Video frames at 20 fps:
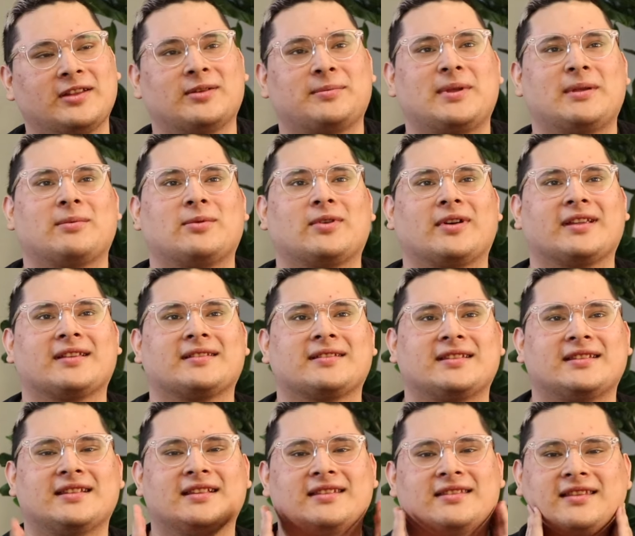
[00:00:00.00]
know people like
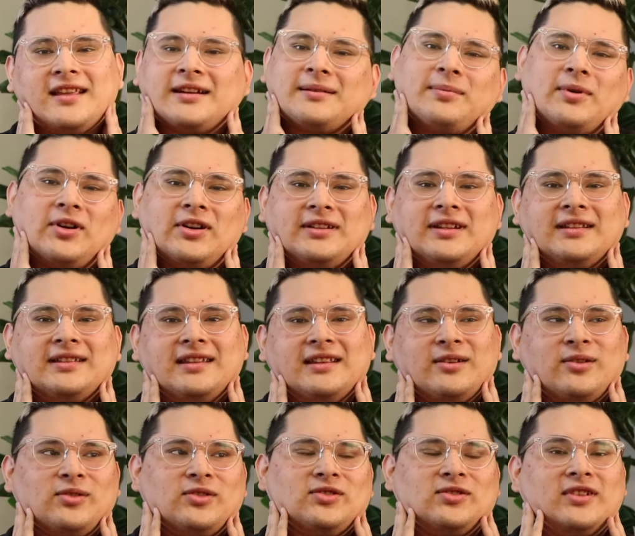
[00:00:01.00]
see the neck part, they think,
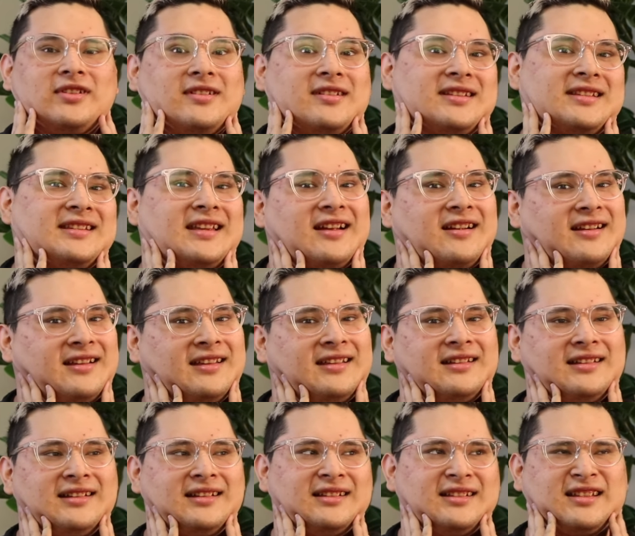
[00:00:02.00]
oh shoot, it looks scary.
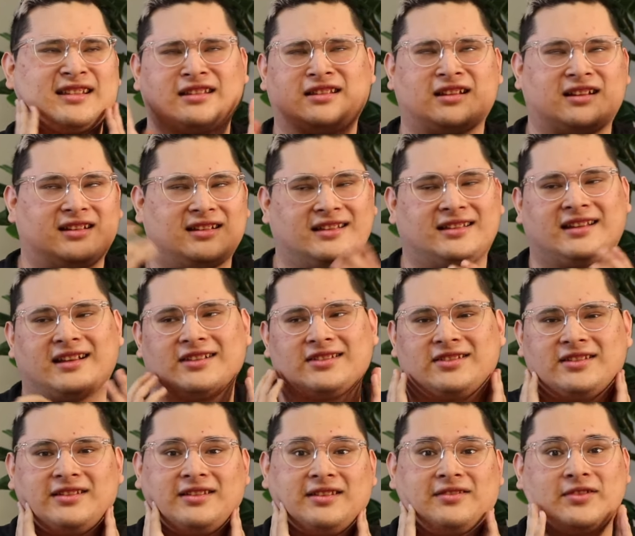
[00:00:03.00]
It's not. It's
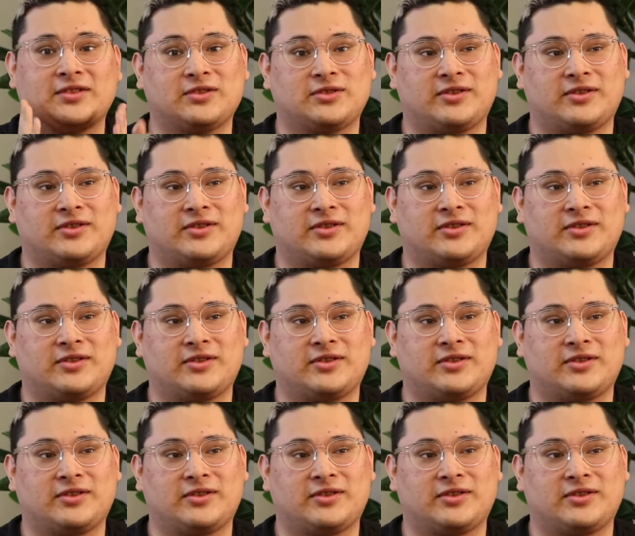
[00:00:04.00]
actually, it feels